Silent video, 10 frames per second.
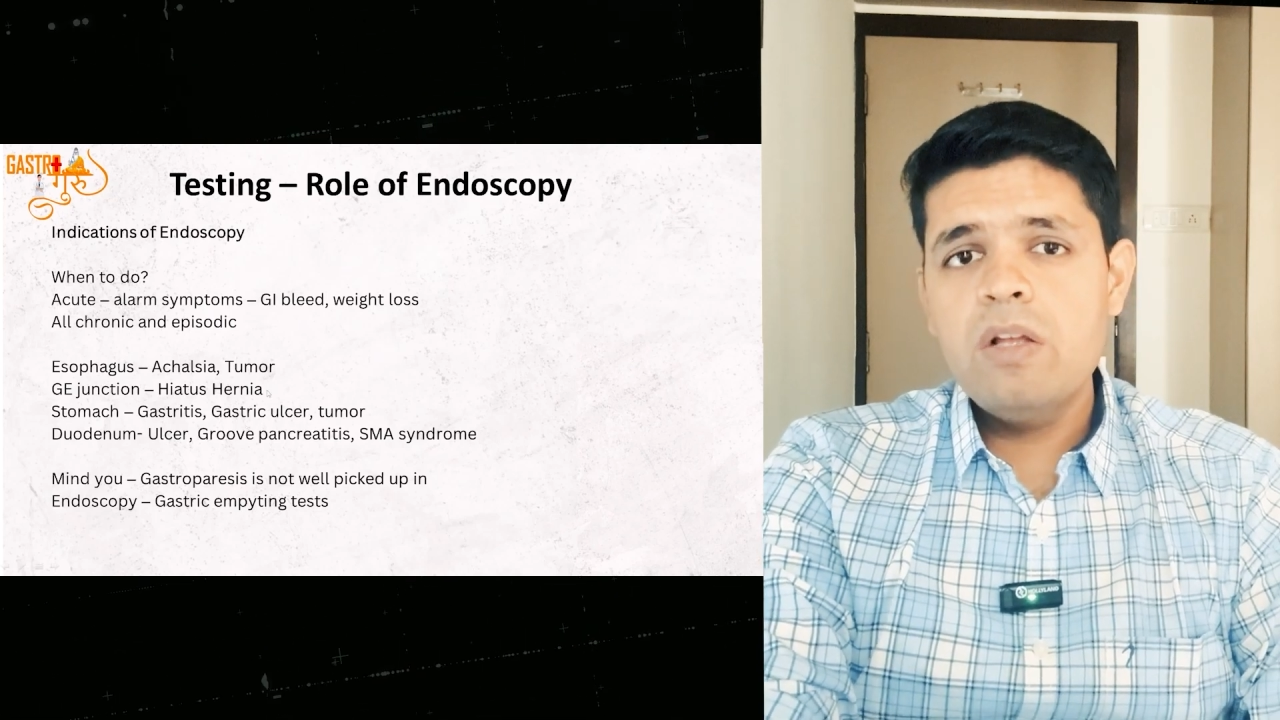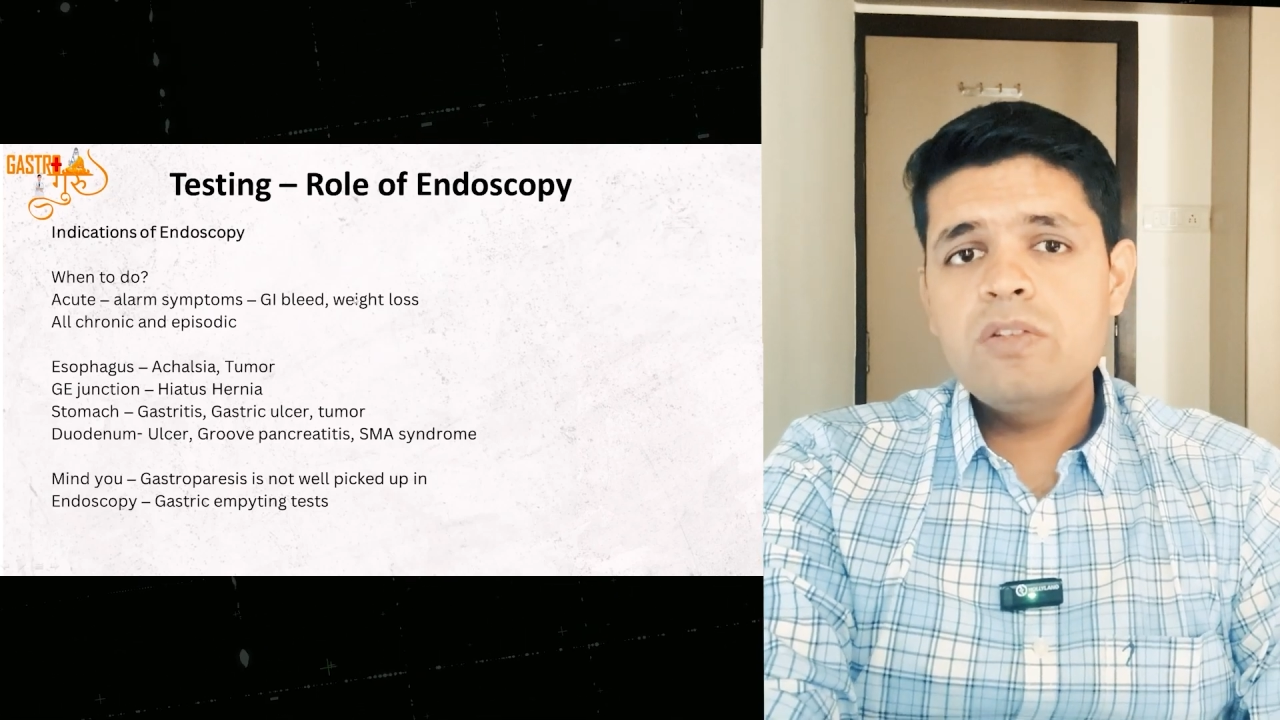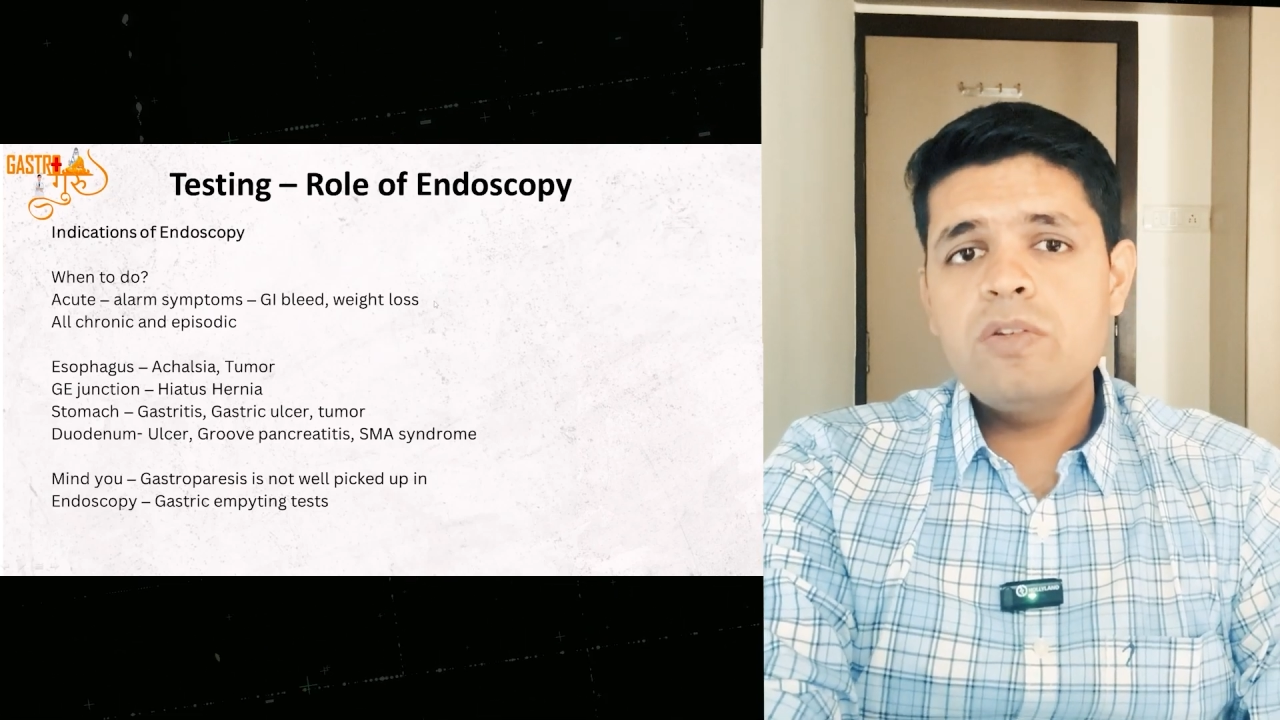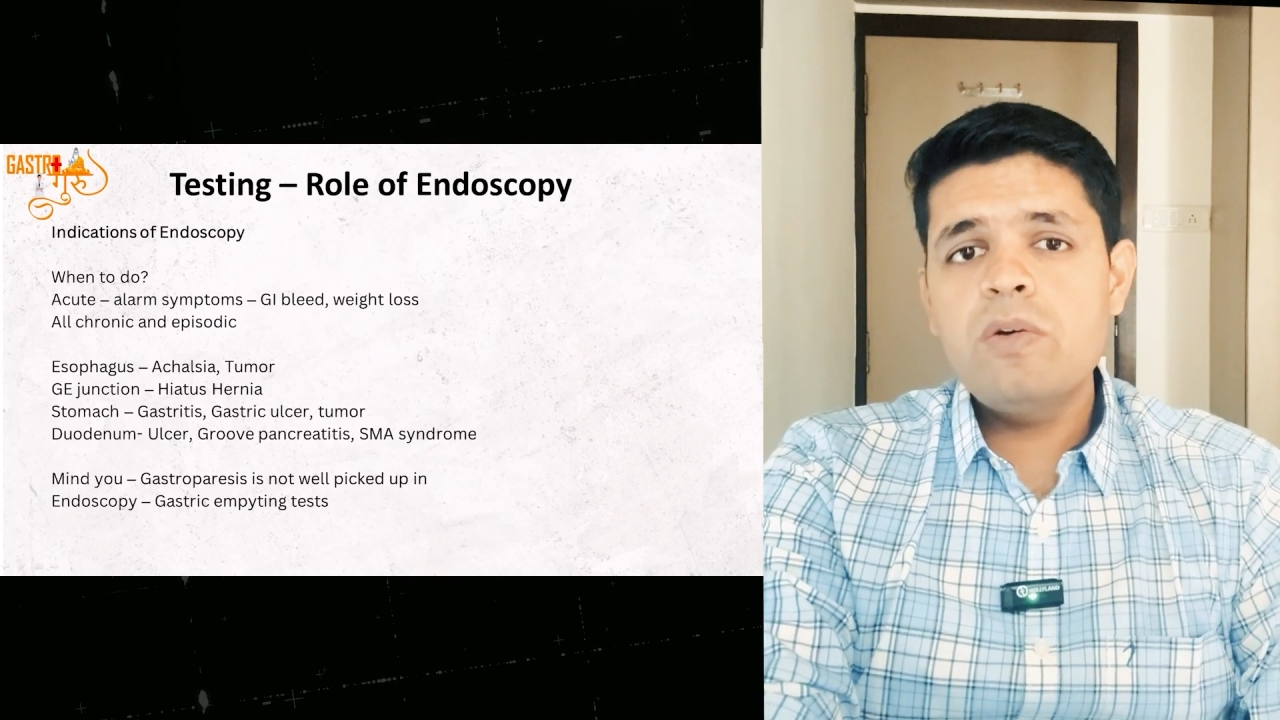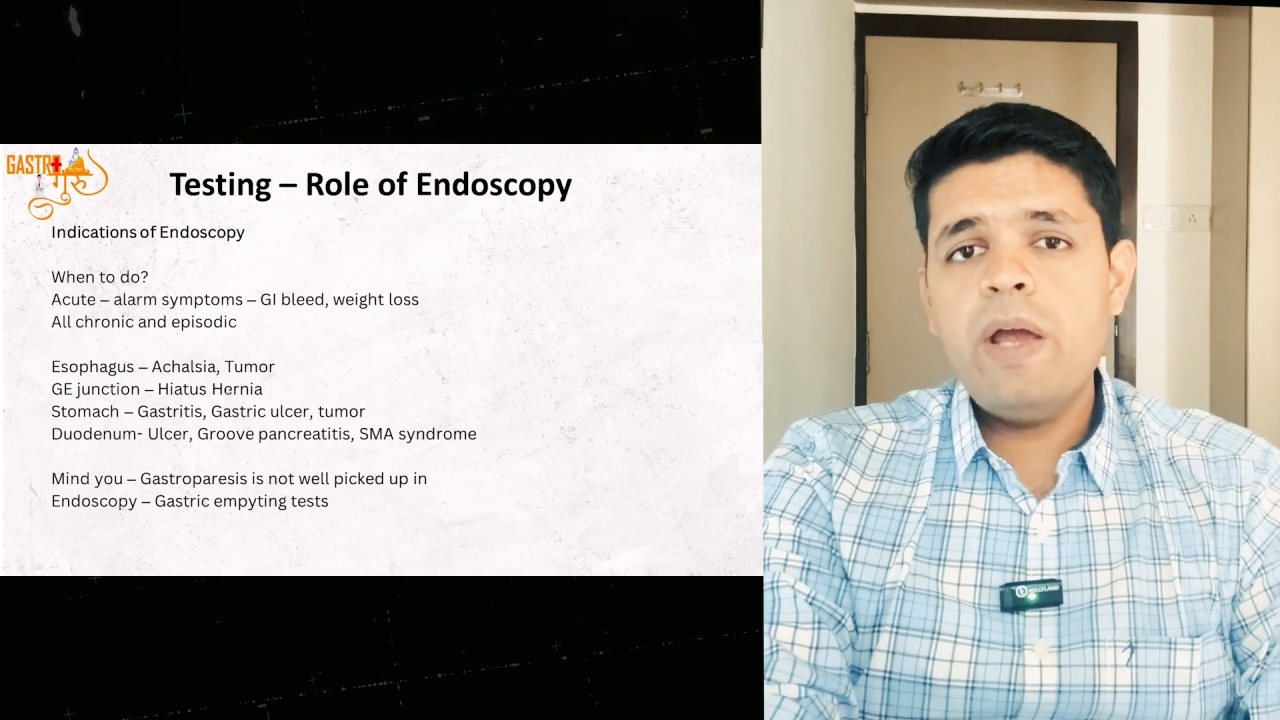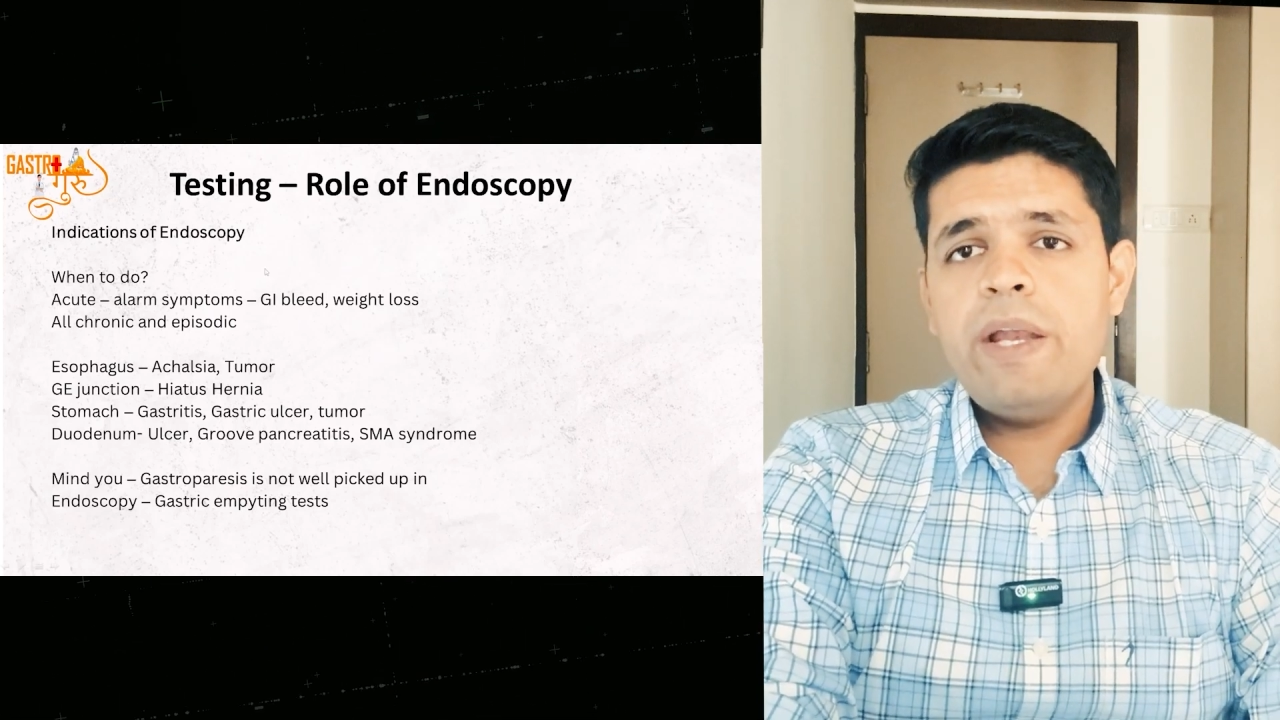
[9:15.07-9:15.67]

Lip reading: So